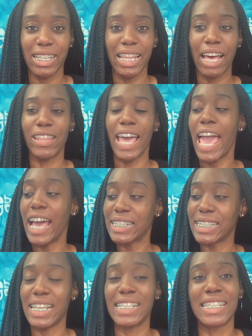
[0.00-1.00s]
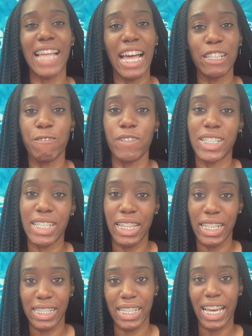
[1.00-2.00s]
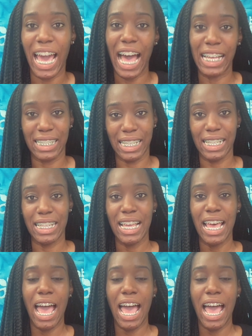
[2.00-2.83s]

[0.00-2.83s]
Now, the Essay stands for salicylic acid.